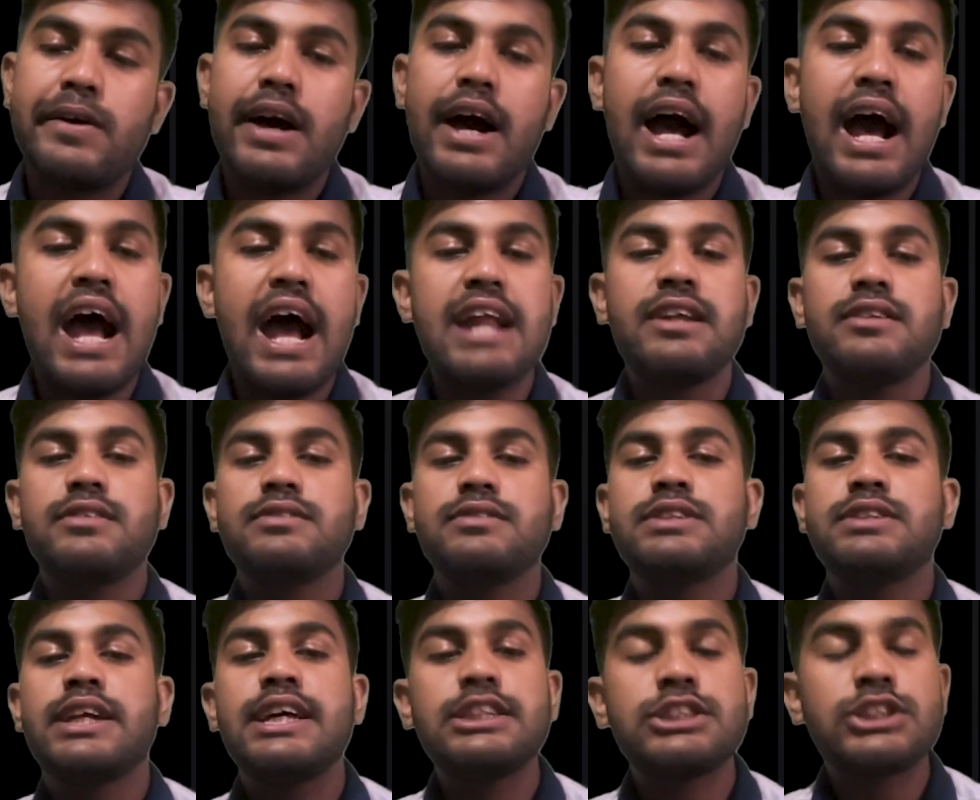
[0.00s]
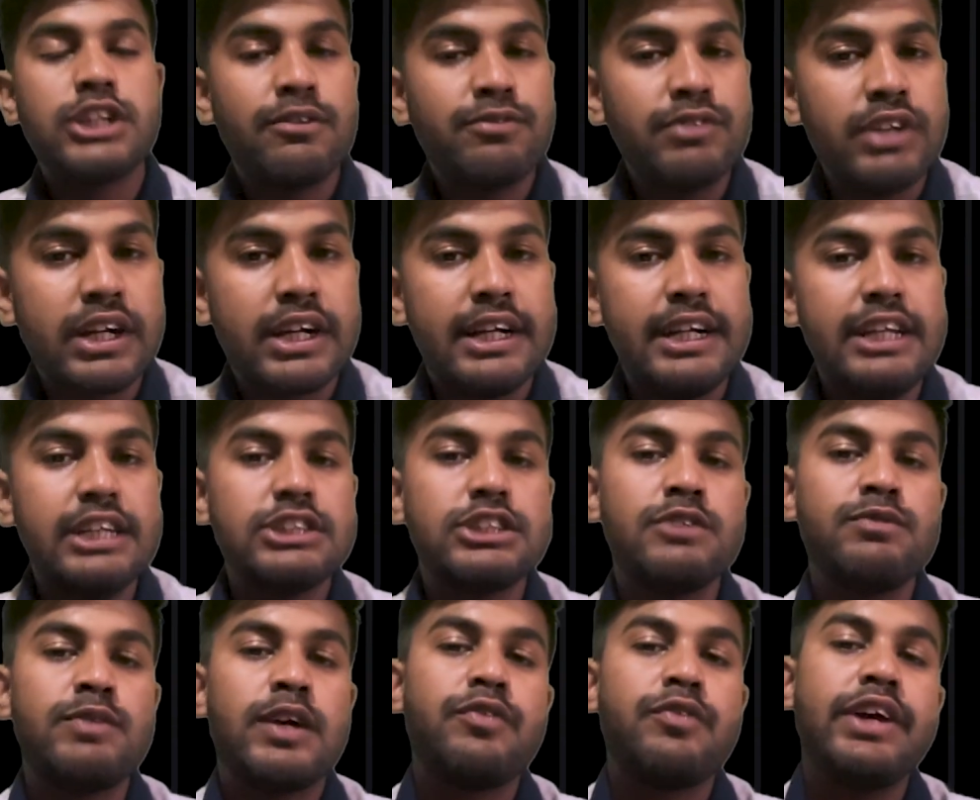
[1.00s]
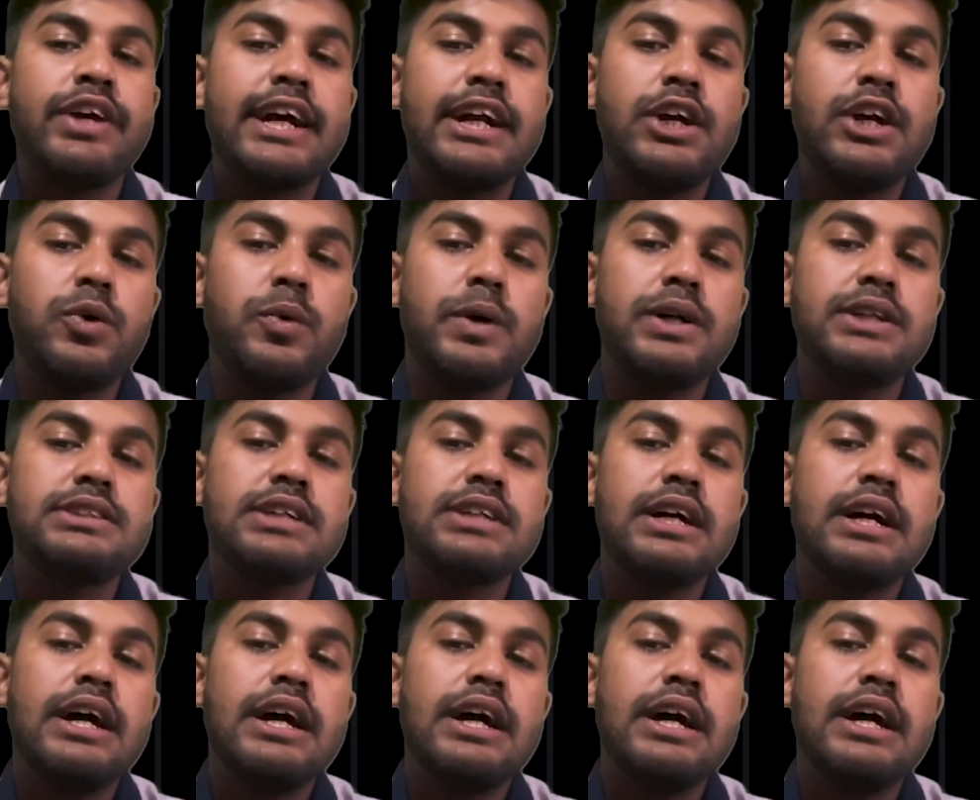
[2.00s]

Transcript: and the rest of the condition what we can do is